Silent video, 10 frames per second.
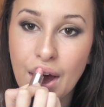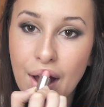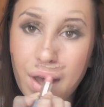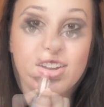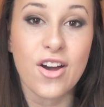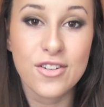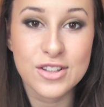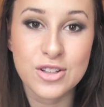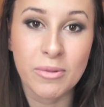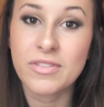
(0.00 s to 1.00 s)
And then over
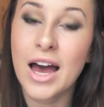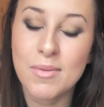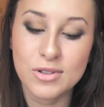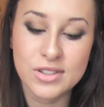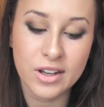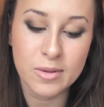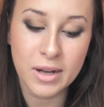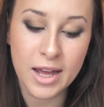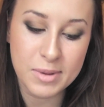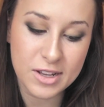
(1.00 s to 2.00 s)
the top of that, I'm also going to
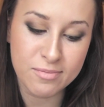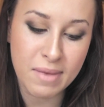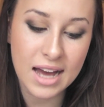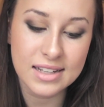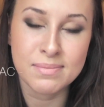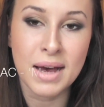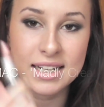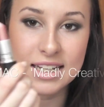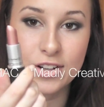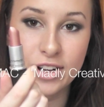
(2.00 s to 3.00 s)
apply a bit of MAC's
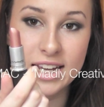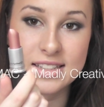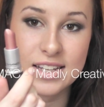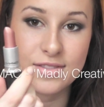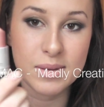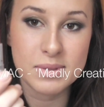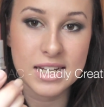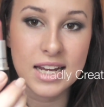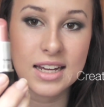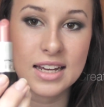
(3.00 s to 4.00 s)
Madly Creative
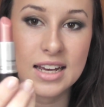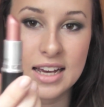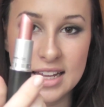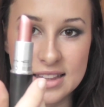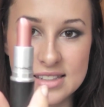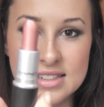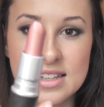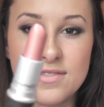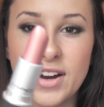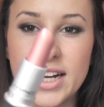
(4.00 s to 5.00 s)
lipstick. This
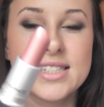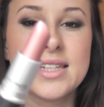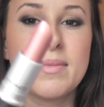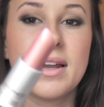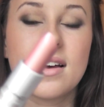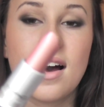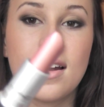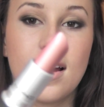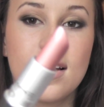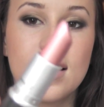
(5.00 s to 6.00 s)
is a very similar
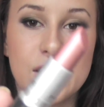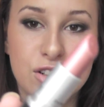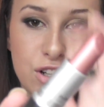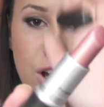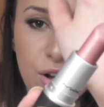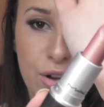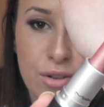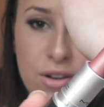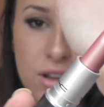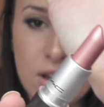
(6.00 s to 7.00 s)
colour in tone,